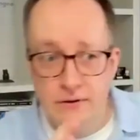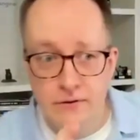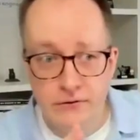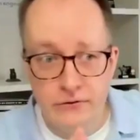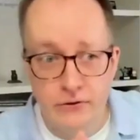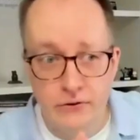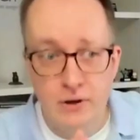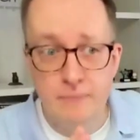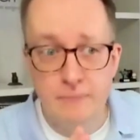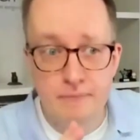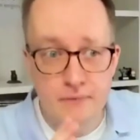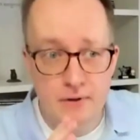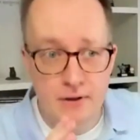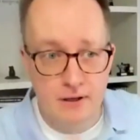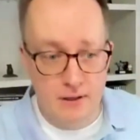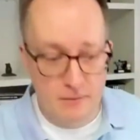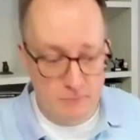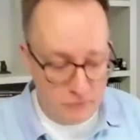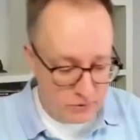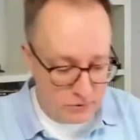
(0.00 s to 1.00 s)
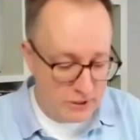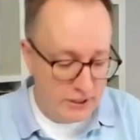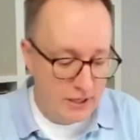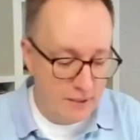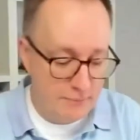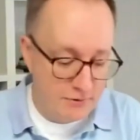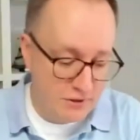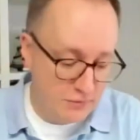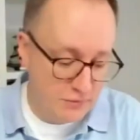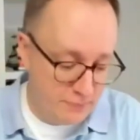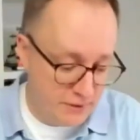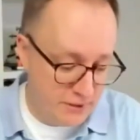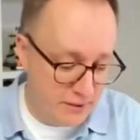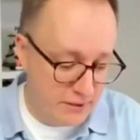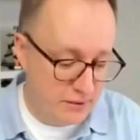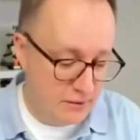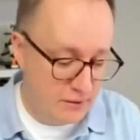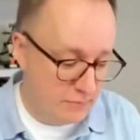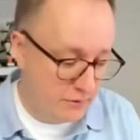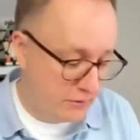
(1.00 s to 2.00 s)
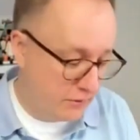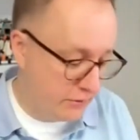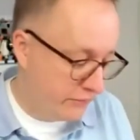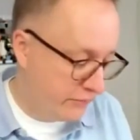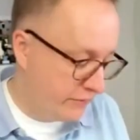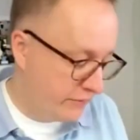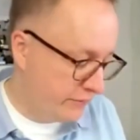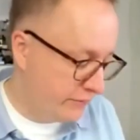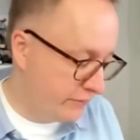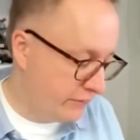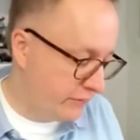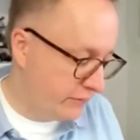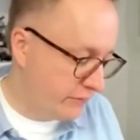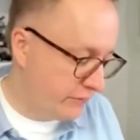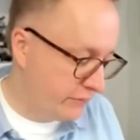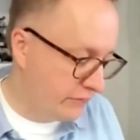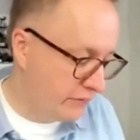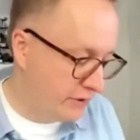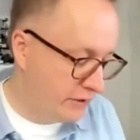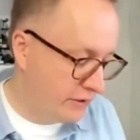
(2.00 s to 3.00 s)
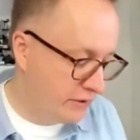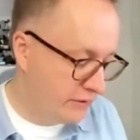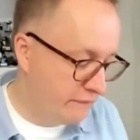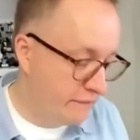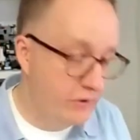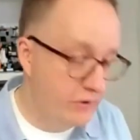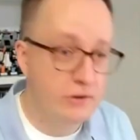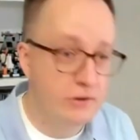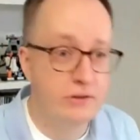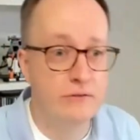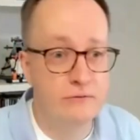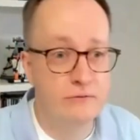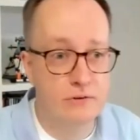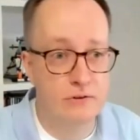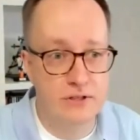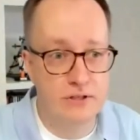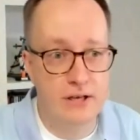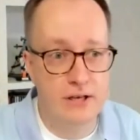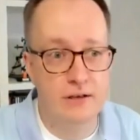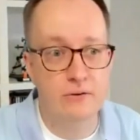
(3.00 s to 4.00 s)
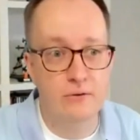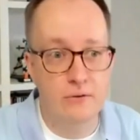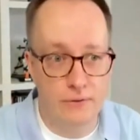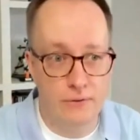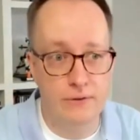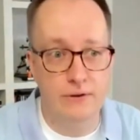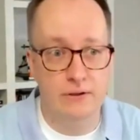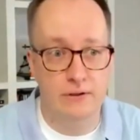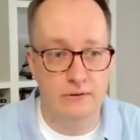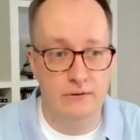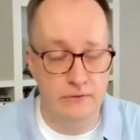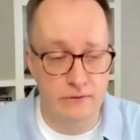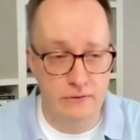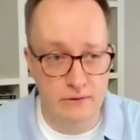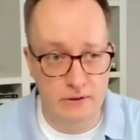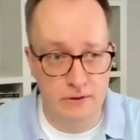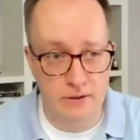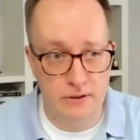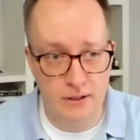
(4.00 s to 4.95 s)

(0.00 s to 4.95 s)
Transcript: So I'm really happy to be here because this is a very different take on things